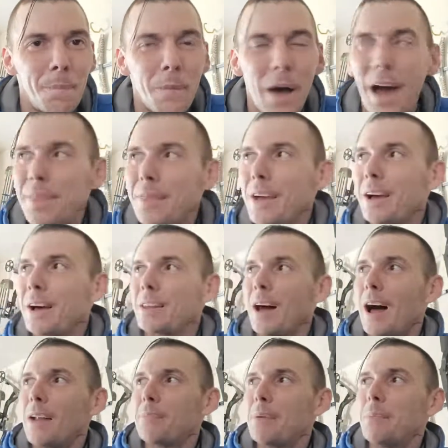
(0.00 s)
I think a
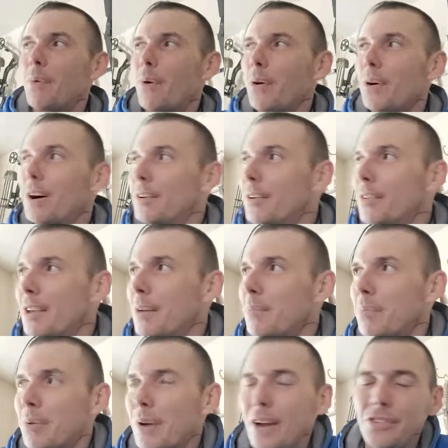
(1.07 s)
lot of people are under the
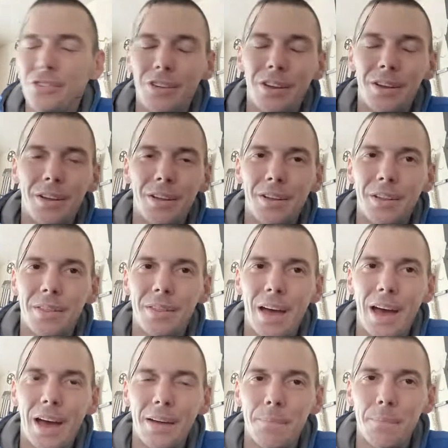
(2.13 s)
impression
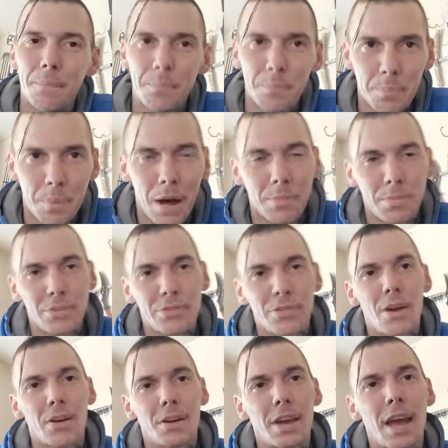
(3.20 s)
that Bob
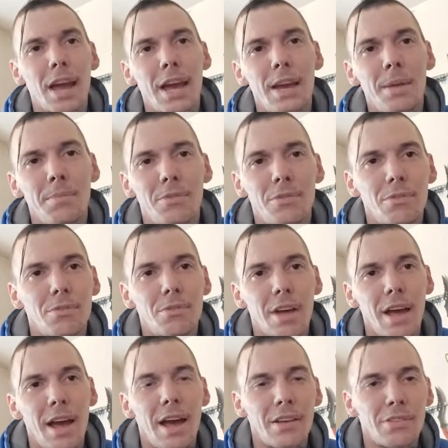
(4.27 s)
Lazar came
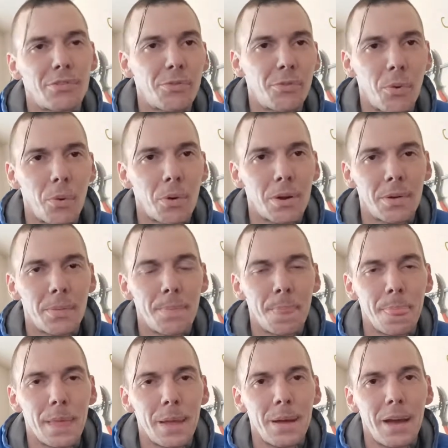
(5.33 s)
to S4
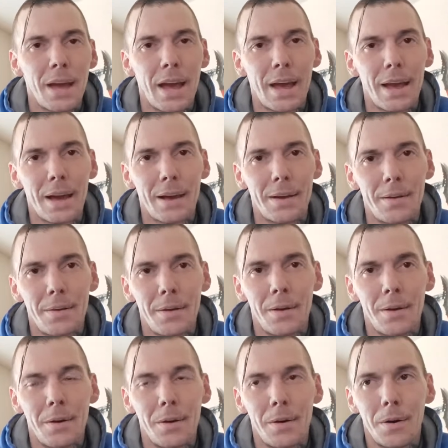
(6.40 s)
and
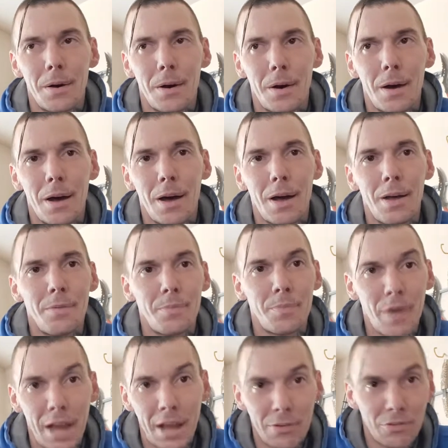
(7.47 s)

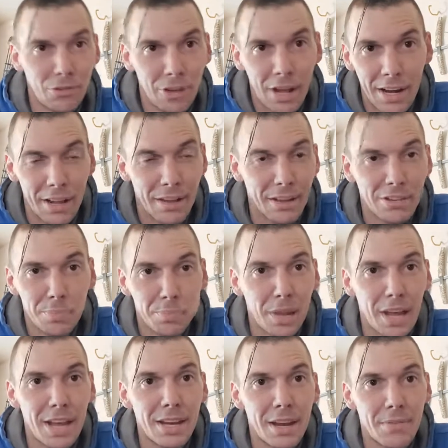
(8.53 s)
they just kind of
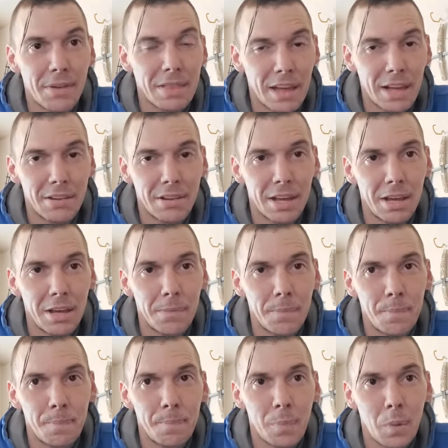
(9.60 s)
explained everything to
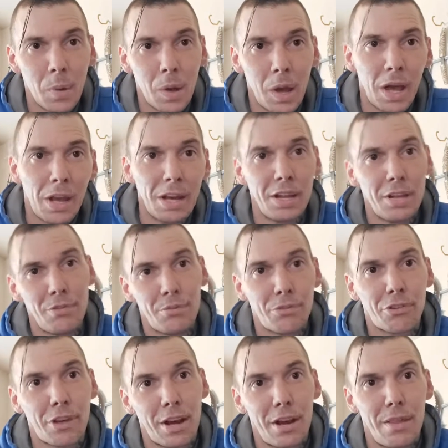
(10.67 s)
him and he was
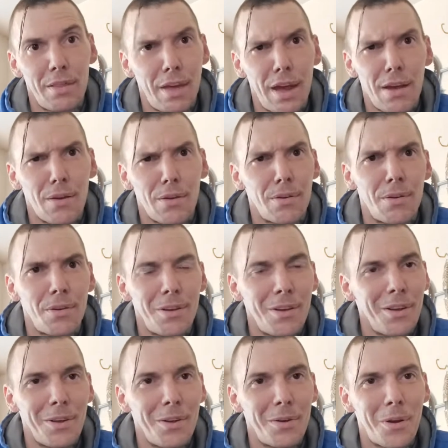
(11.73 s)
just kind of there,
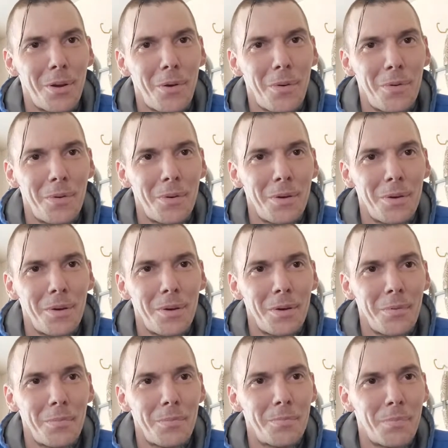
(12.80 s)
you know,
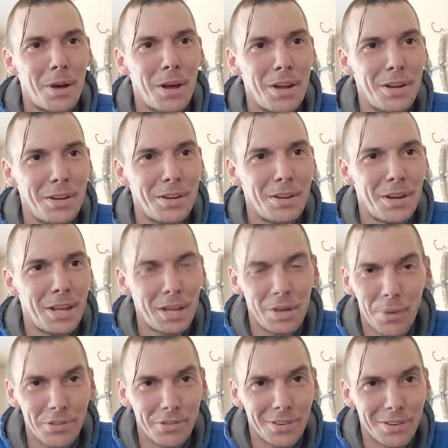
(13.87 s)
but he
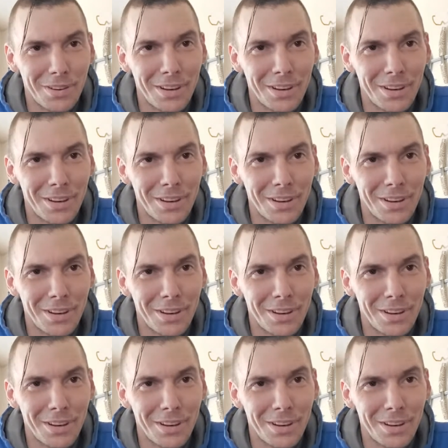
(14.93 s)
wasn't.